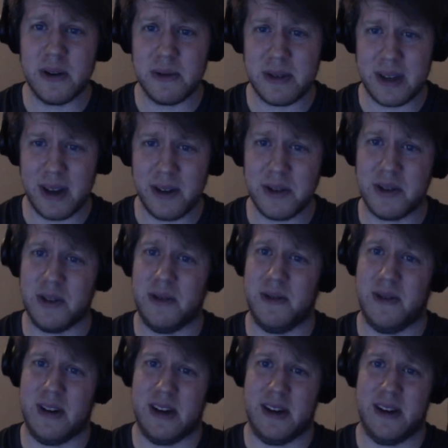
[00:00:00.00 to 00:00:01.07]
tells you
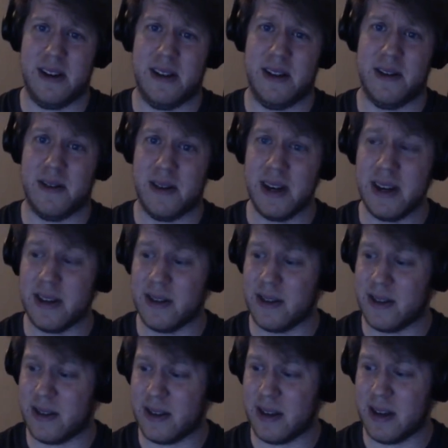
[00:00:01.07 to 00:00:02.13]
that there
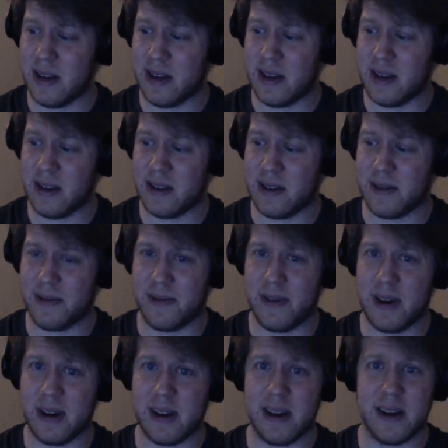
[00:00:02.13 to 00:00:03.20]
is a
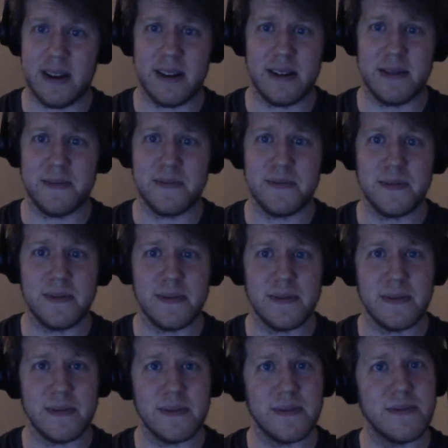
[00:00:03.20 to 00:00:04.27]
fucking
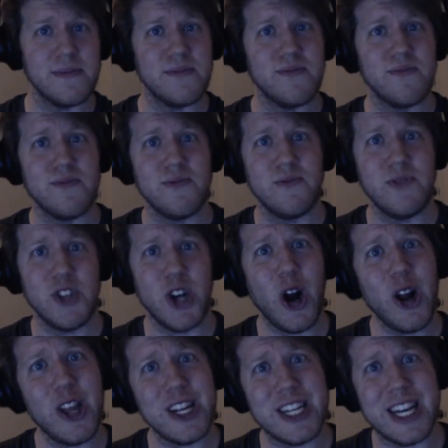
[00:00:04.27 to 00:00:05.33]

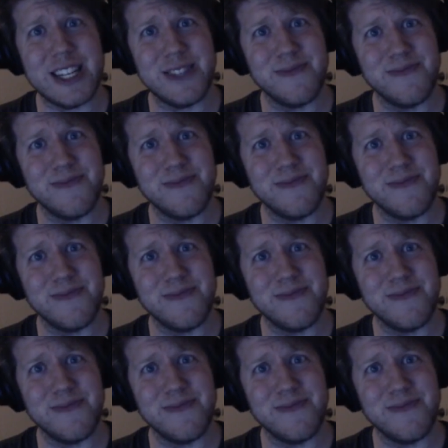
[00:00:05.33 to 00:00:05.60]
charlatan.